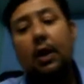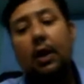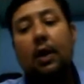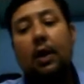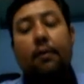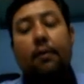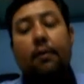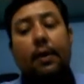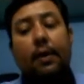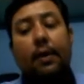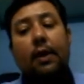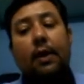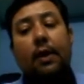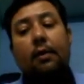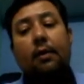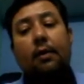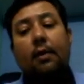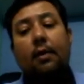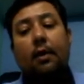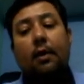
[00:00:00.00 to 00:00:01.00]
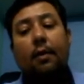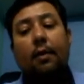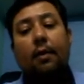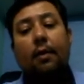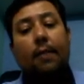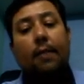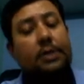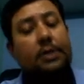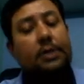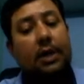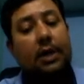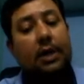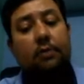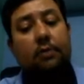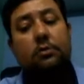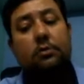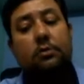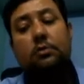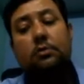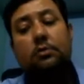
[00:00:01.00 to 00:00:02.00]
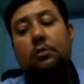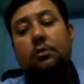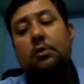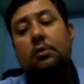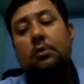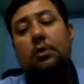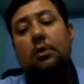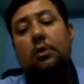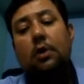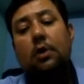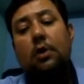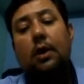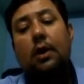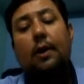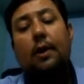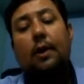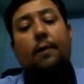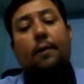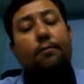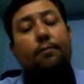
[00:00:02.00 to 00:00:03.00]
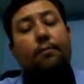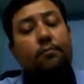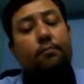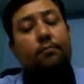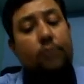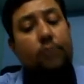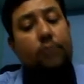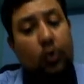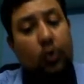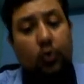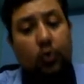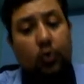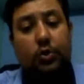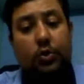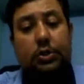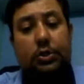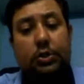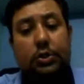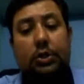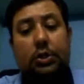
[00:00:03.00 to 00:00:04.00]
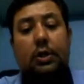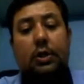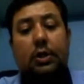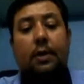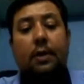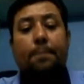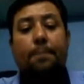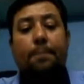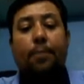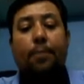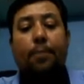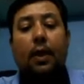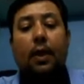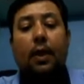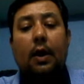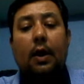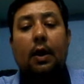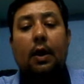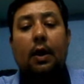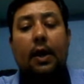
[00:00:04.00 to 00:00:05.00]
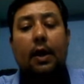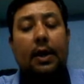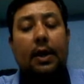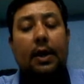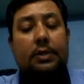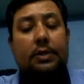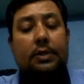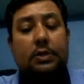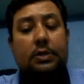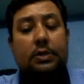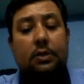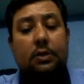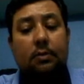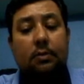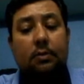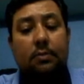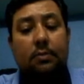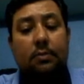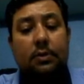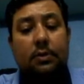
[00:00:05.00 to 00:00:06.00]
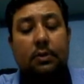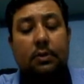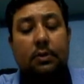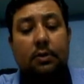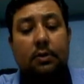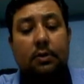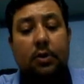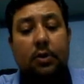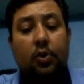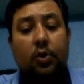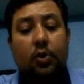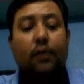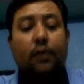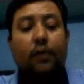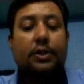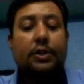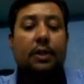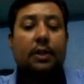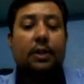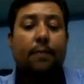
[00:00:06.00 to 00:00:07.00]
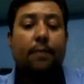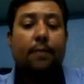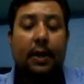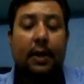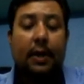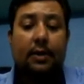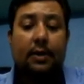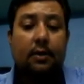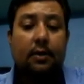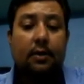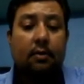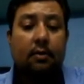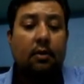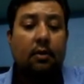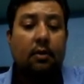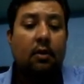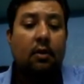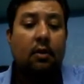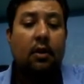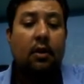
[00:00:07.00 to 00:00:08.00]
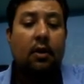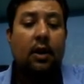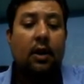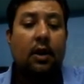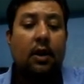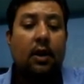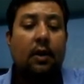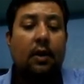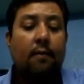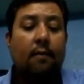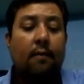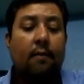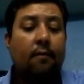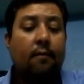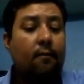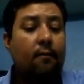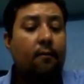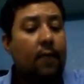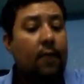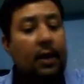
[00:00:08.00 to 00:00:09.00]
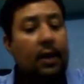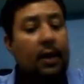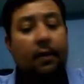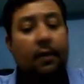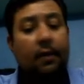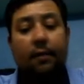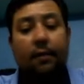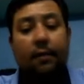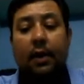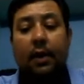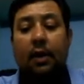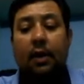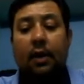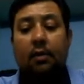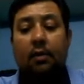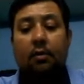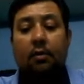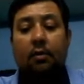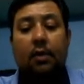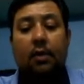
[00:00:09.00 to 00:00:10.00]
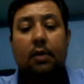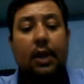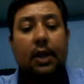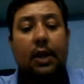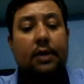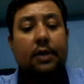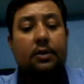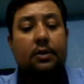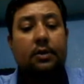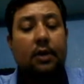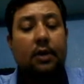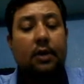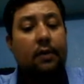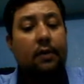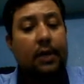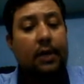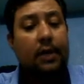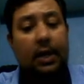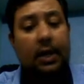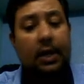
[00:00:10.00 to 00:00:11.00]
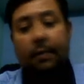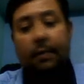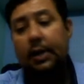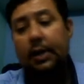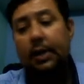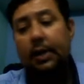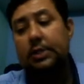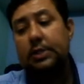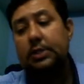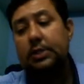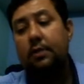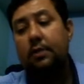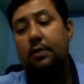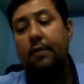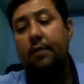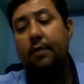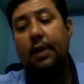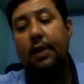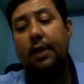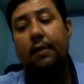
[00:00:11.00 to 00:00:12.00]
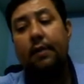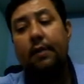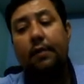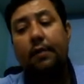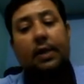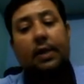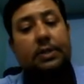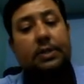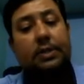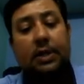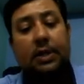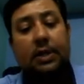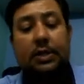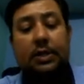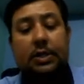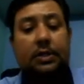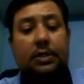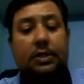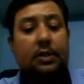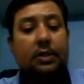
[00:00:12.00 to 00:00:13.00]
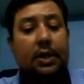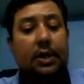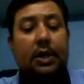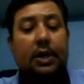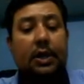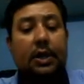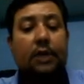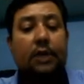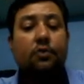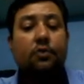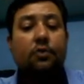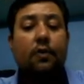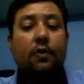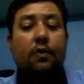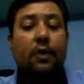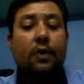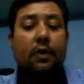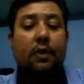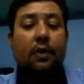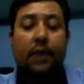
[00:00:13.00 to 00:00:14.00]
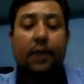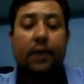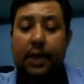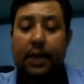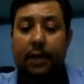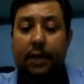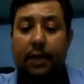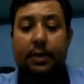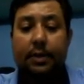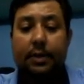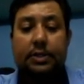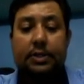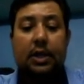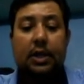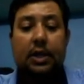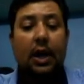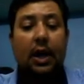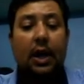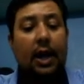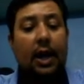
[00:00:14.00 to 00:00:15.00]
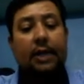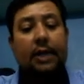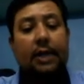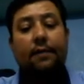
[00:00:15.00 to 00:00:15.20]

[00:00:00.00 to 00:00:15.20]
we must have to uh, use is universal pattern uh, whenever we create our database, whenever we insert data into our database. Either we